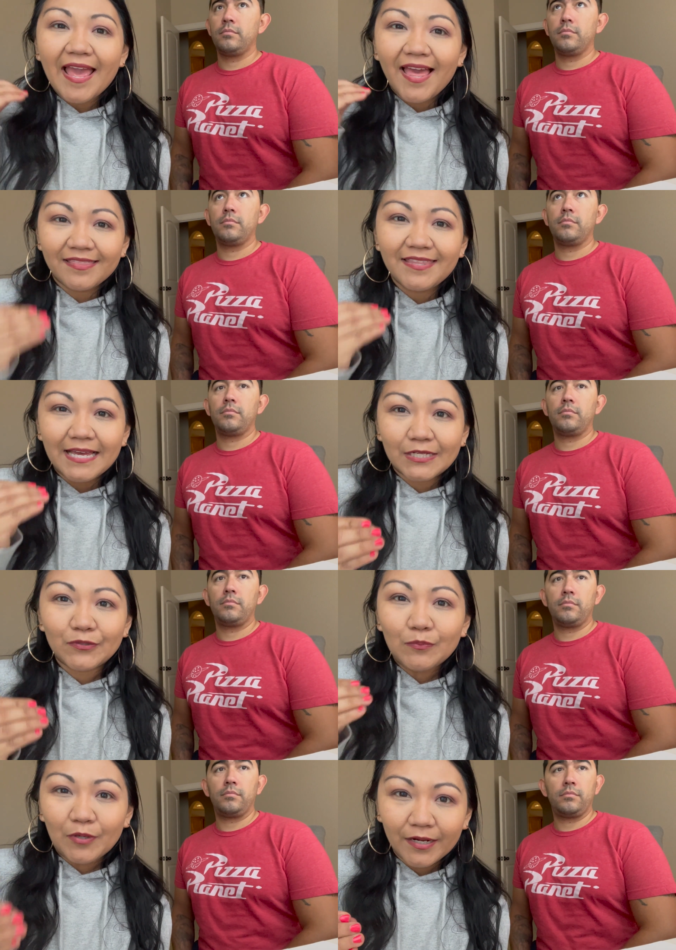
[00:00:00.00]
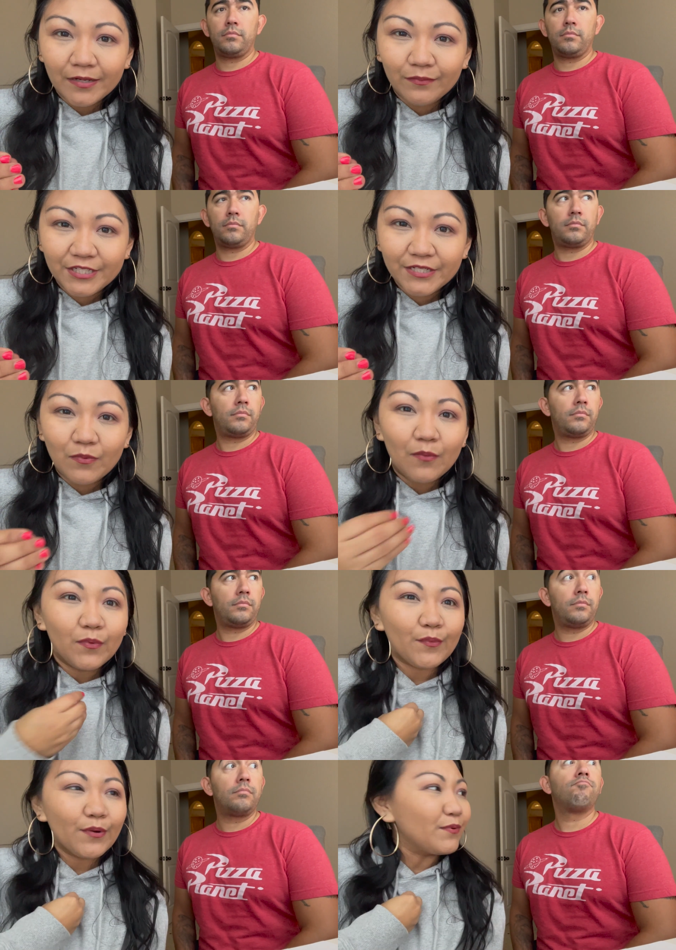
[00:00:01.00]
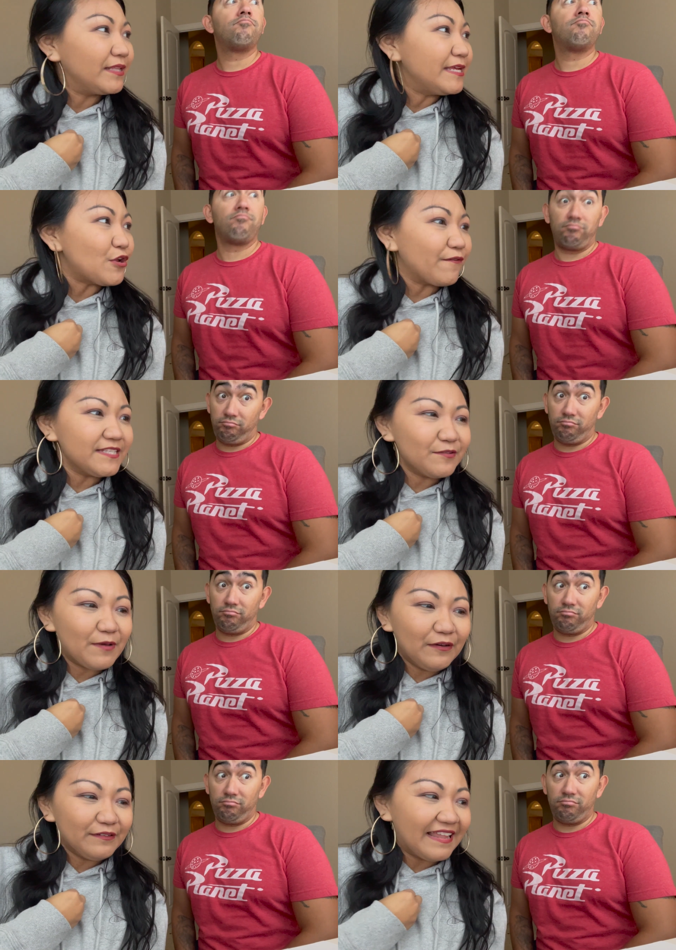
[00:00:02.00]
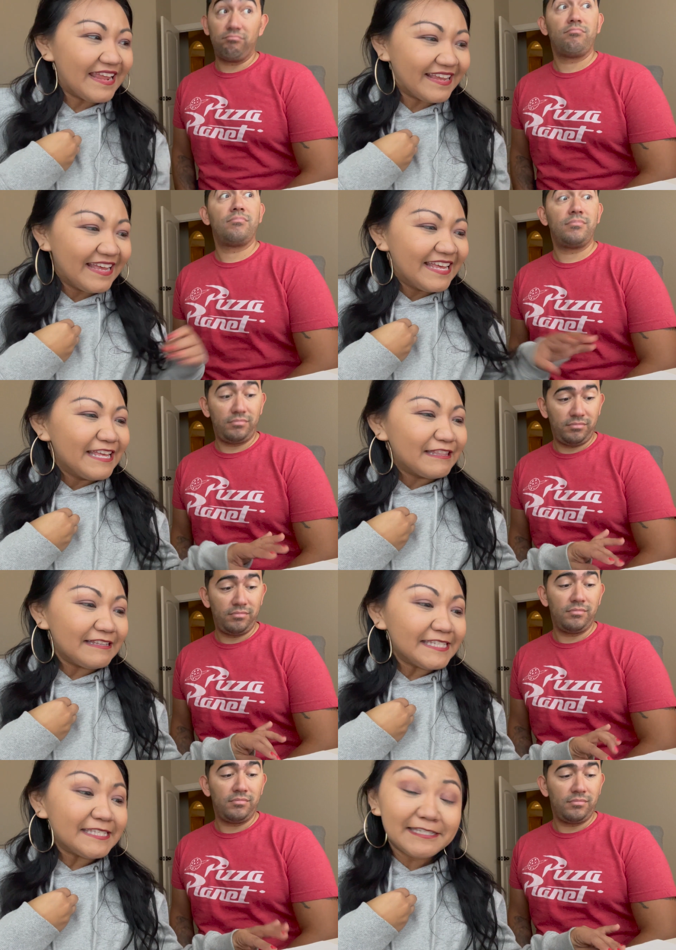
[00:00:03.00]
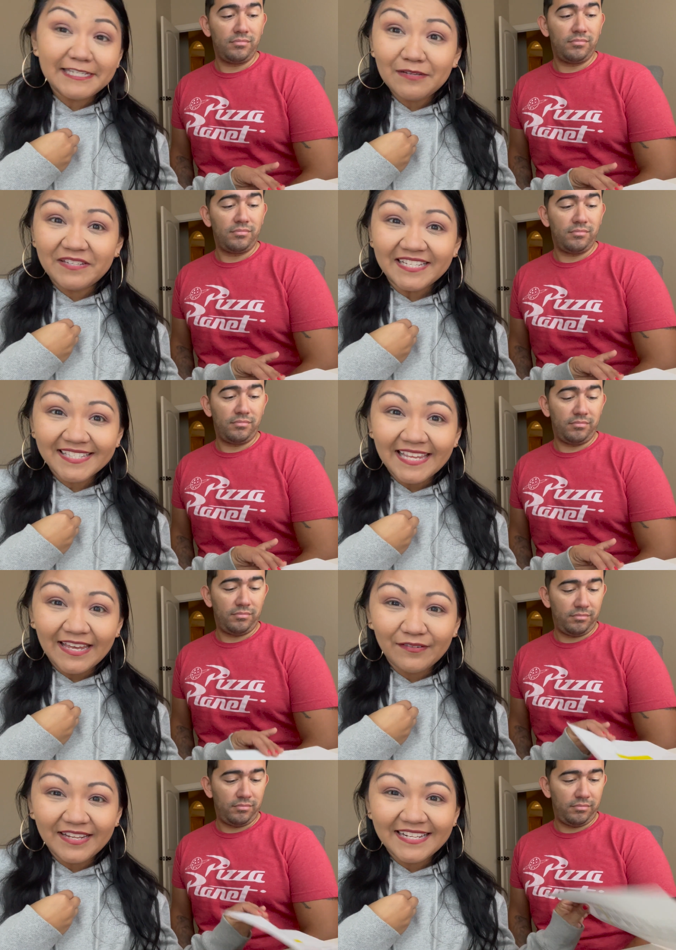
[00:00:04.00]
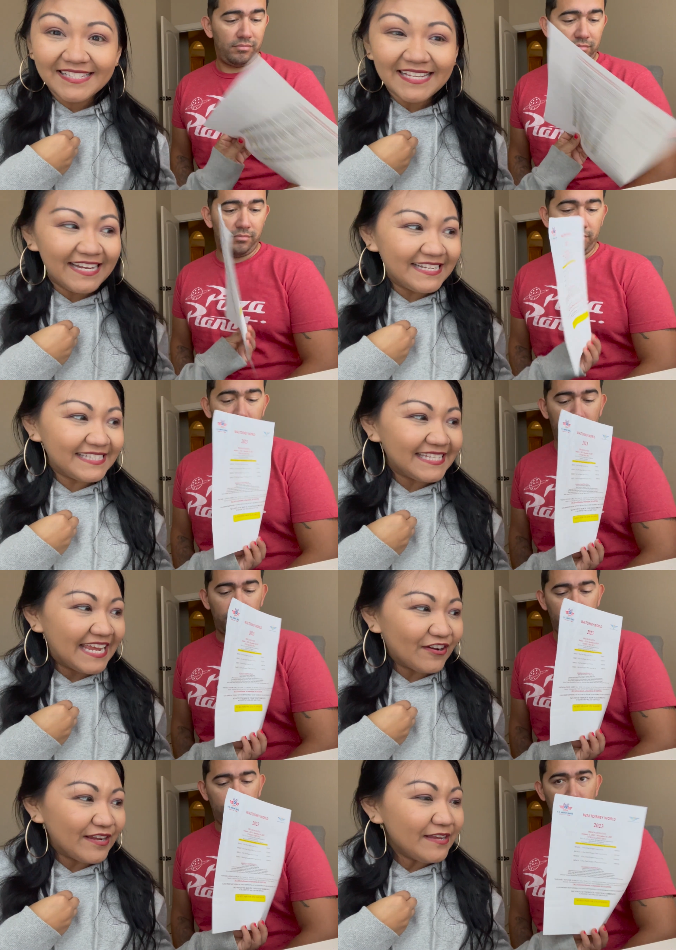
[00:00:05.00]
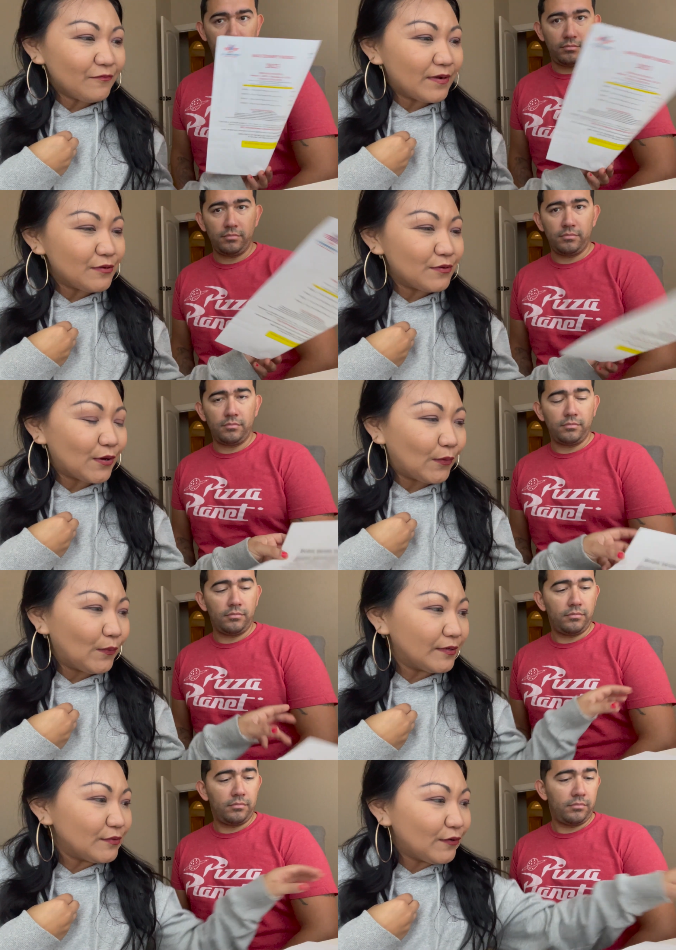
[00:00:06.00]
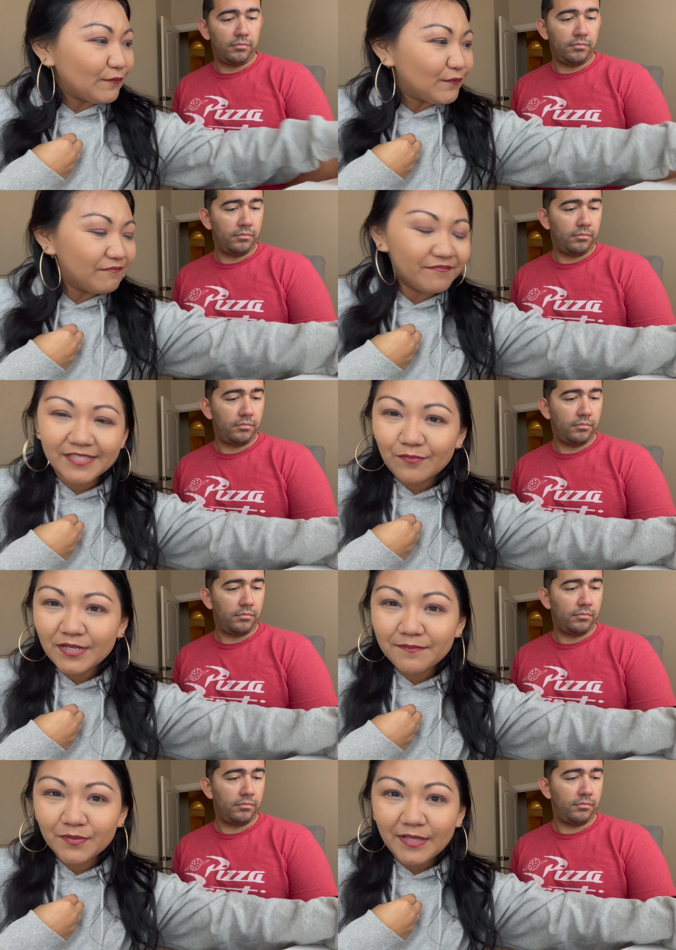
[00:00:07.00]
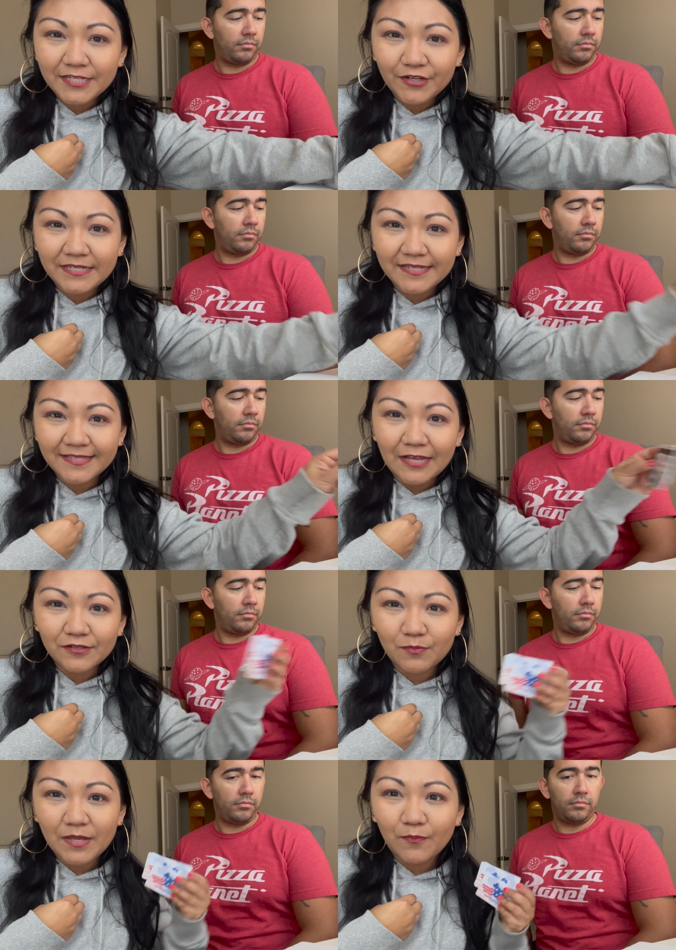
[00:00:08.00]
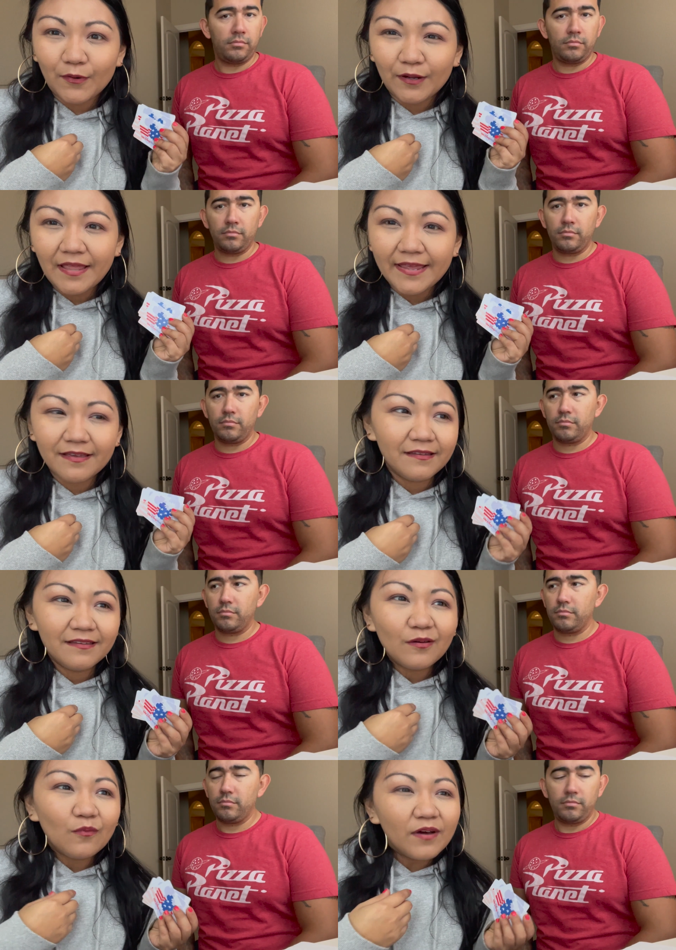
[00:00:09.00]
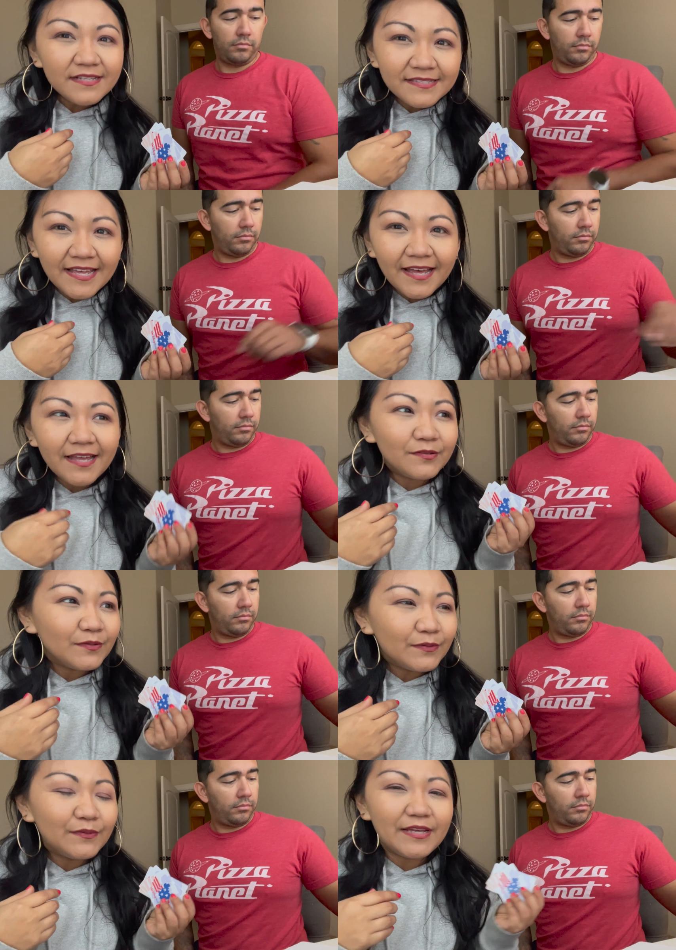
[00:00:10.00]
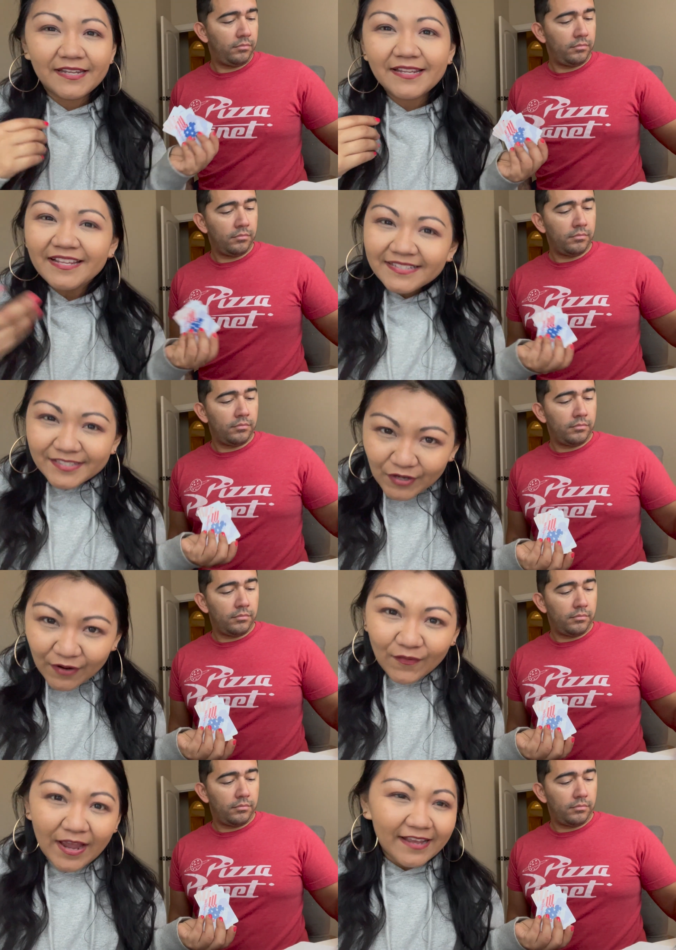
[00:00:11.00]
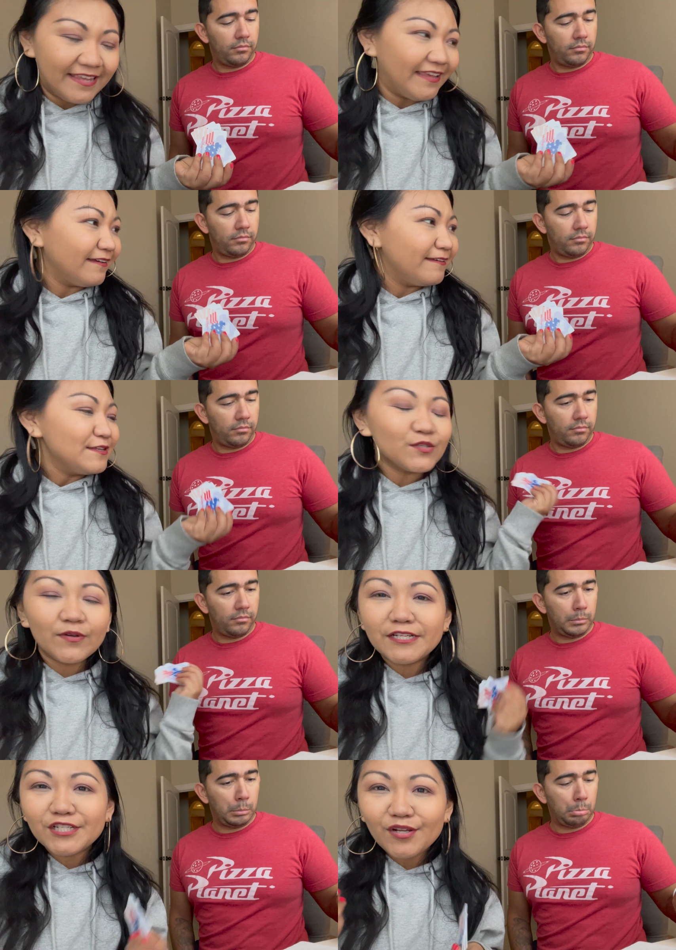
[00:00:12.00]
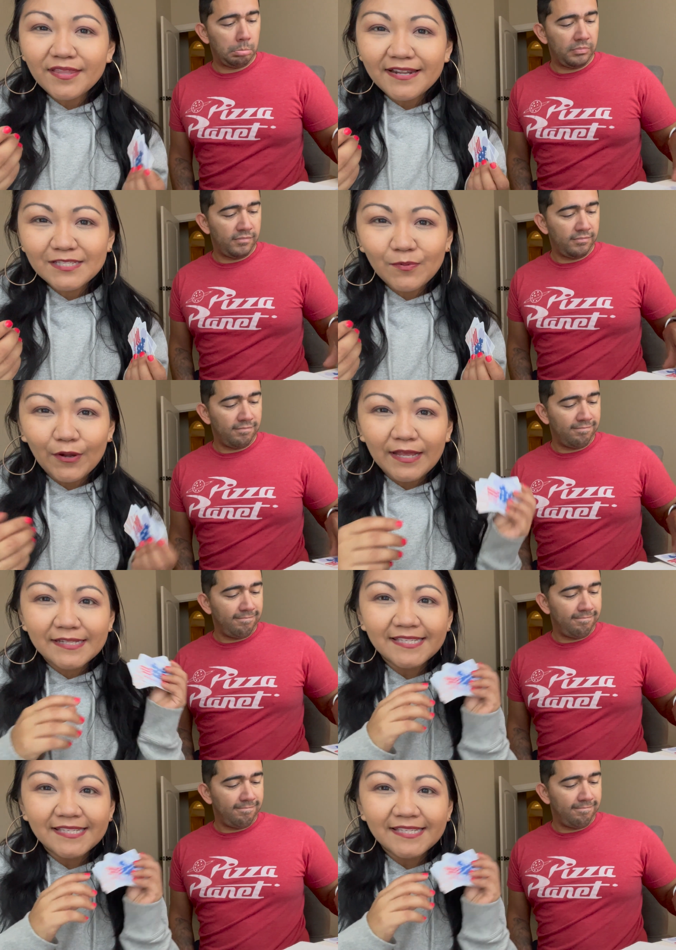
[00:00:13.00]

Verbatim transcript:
Speaker 1: at the actual park, which is what we were really nervous about. Like, this is a deep discount, and it's kind of scary when you go. I don't know if sometimes military discounts, people are like, what is that? Who? And it's nerve-wracking. So we're going to share that experience